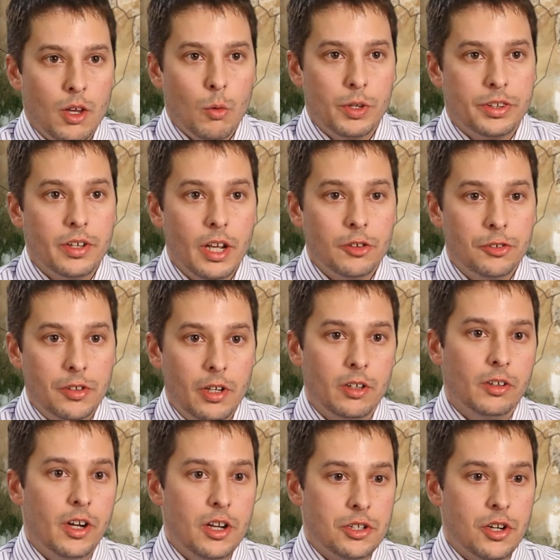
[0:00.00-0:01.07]
With the next
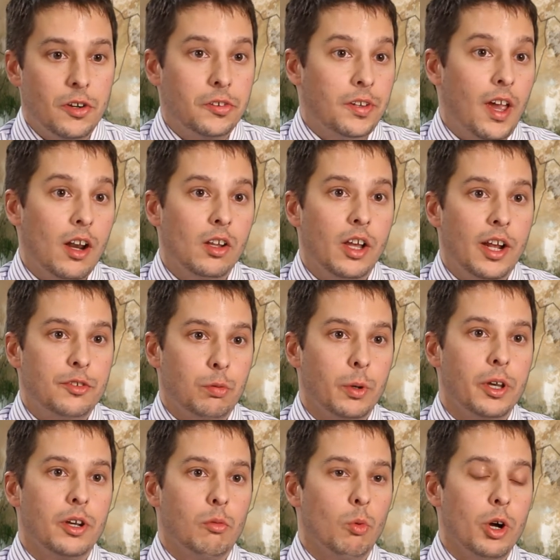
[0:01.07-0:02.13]
generation of satellites, we're
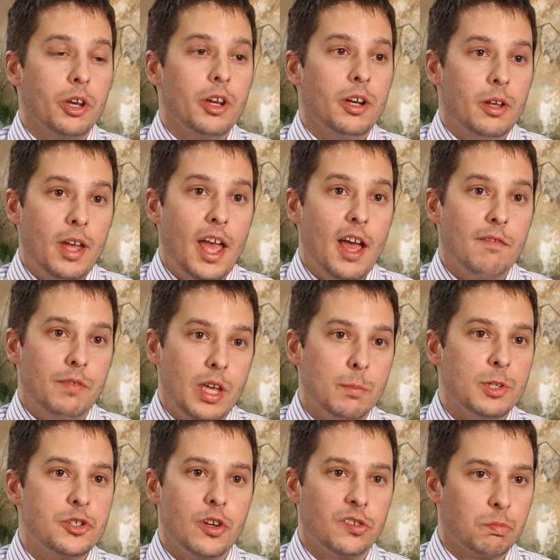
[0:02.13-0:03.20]
going we're to have
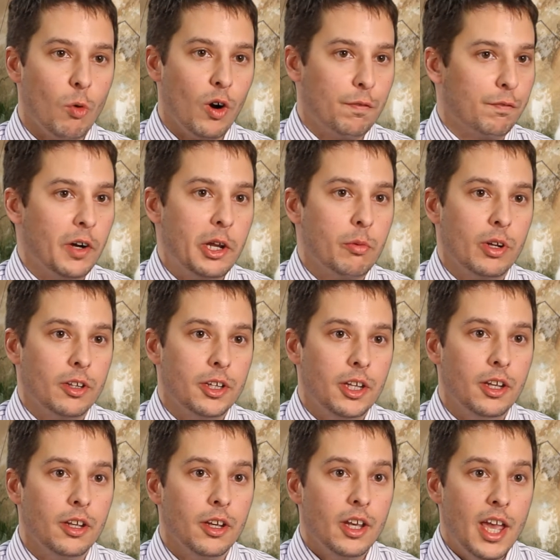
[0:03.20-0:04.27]
images more frequently